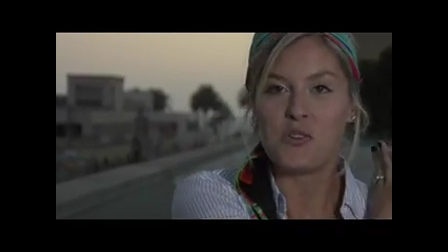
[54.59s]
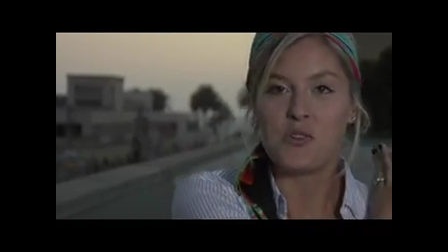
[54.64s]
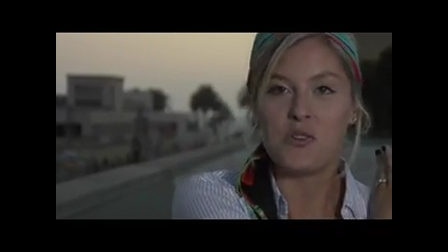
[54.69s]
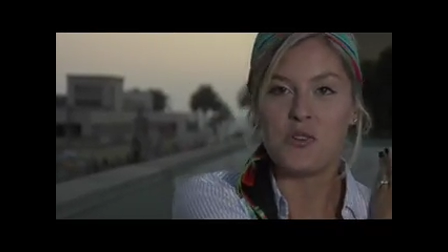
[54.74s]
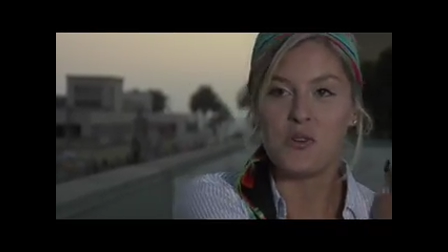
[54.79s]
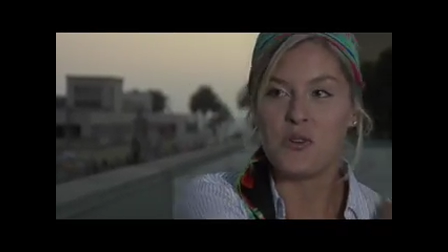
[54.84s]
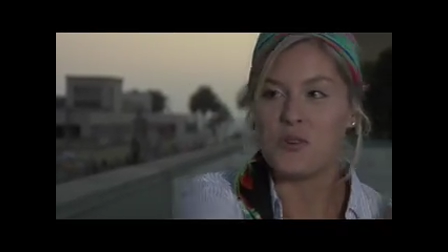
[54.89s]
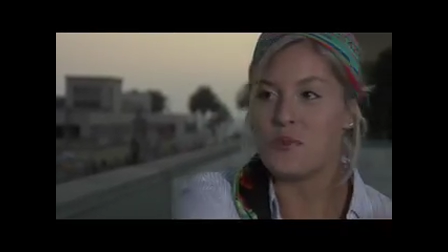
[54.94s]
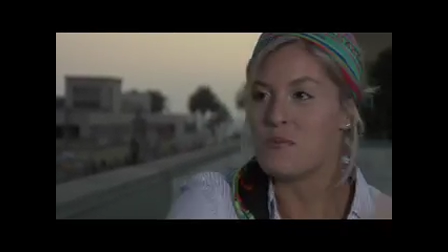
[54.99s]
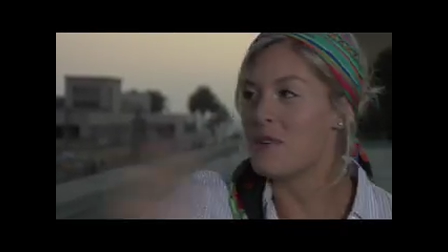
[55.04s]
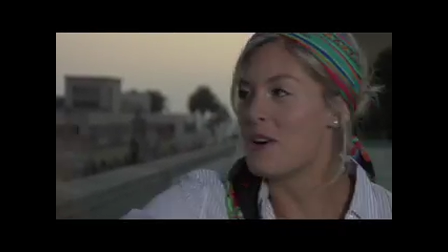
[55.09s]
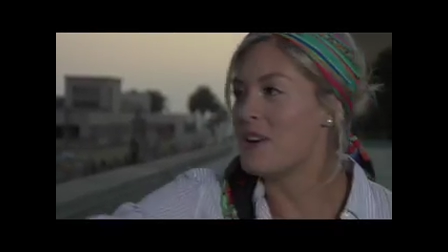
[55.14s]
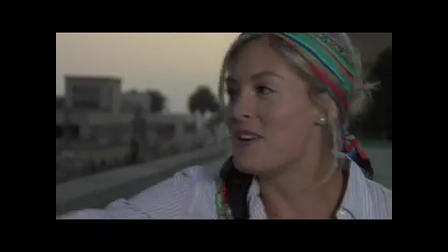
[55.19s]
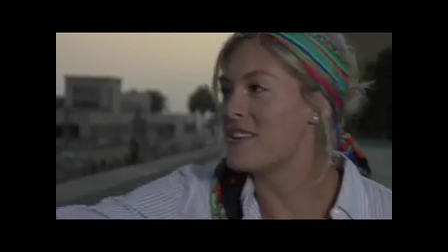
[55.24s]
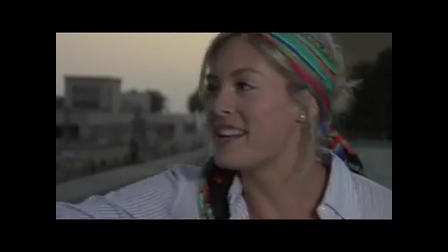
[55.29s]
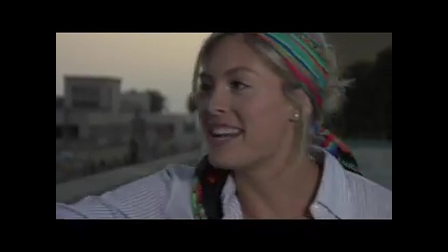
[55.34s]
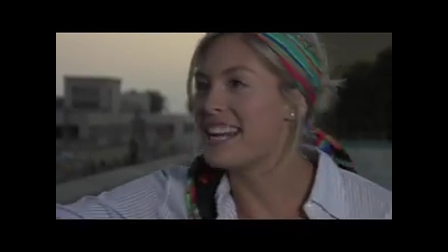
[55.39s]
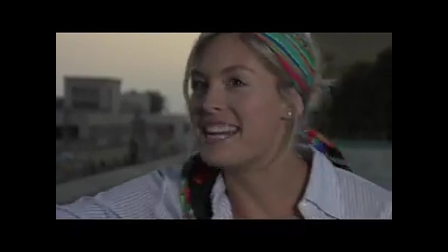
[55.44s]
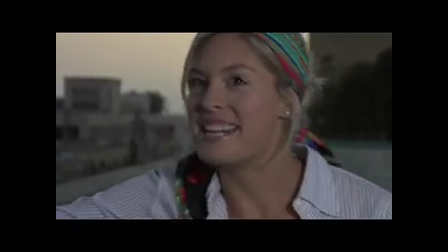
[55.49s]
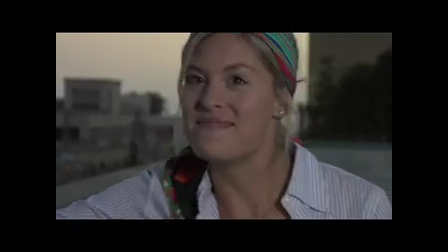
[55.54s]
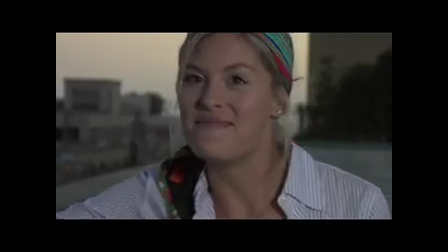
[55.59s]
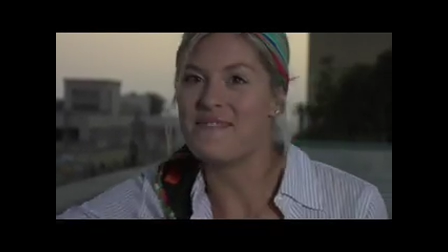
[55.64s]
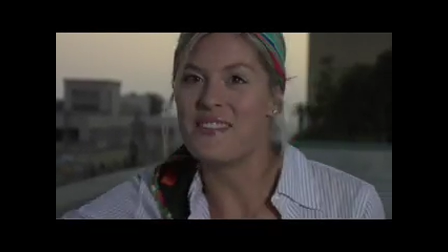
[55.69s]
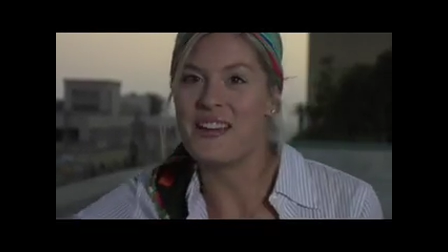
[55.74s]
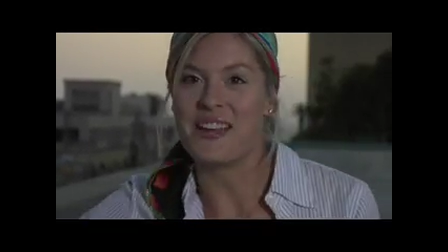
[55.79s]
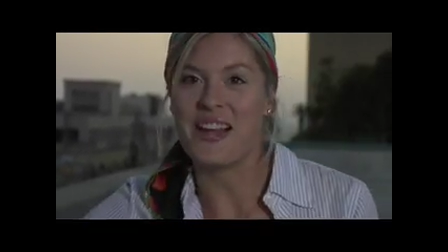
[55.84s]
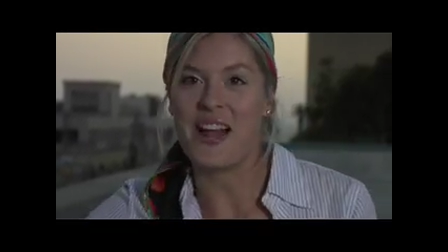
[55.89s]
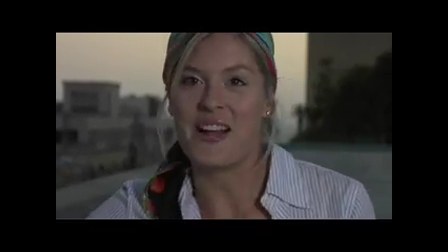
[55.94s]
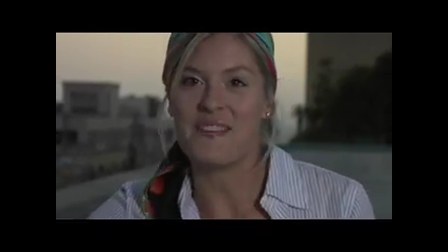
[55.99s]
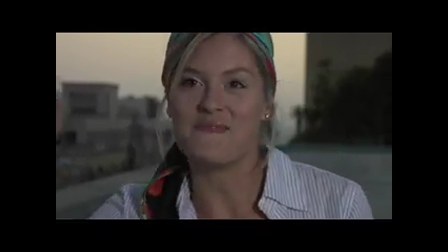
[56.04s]
new ball game
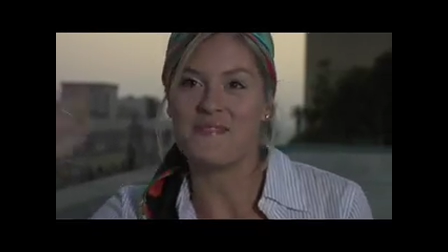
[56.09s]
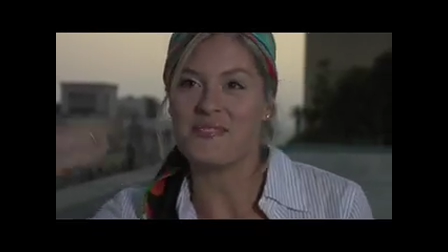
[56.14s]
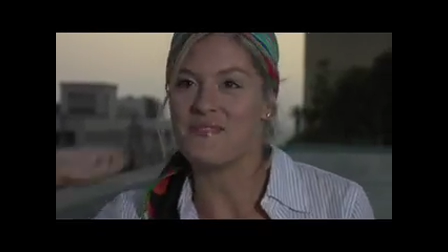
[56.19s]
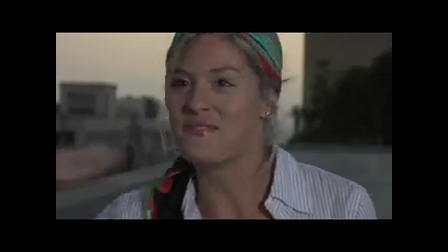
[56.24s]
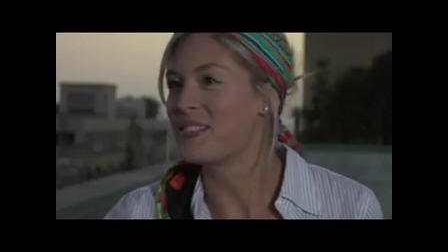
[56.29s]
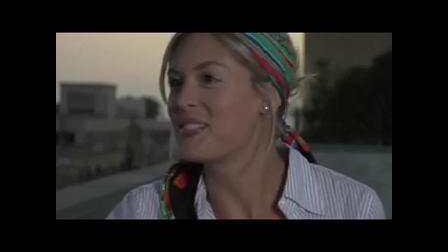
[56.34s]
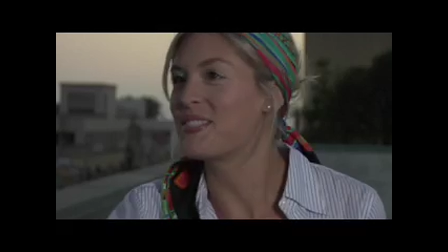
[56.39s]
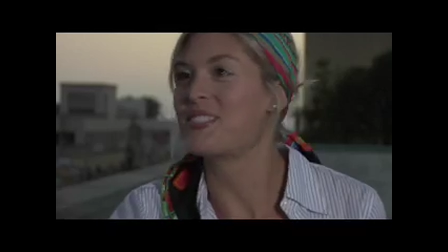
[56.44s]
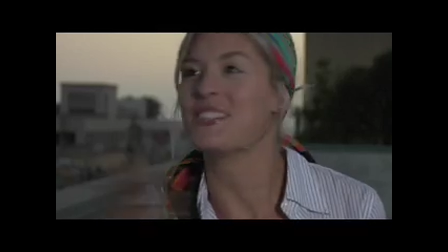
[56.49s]
on how people